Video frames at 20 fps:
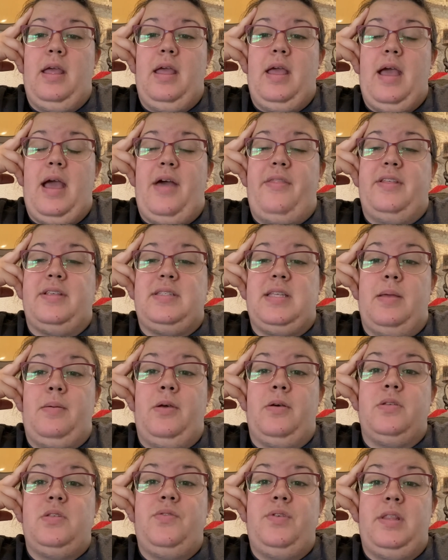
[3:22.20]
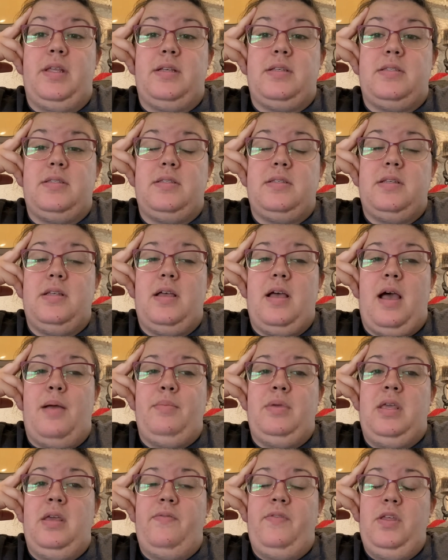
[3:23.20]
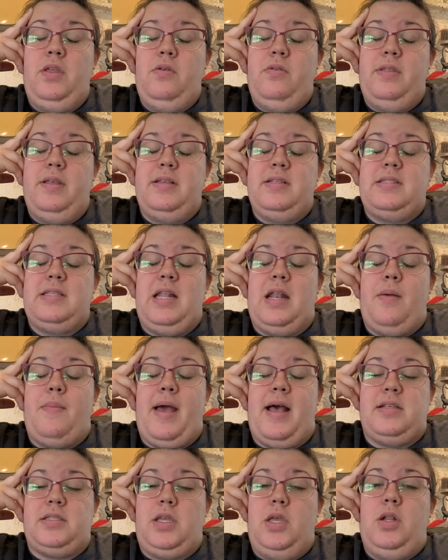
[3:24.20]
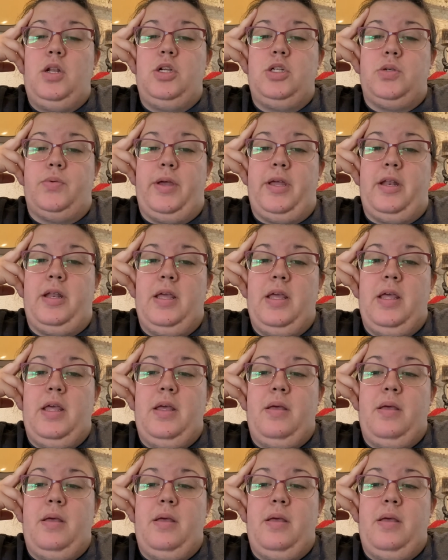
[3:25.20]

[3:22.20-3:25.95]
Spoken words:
And the same goes for this. I'm giving you this and I'm asking you to do it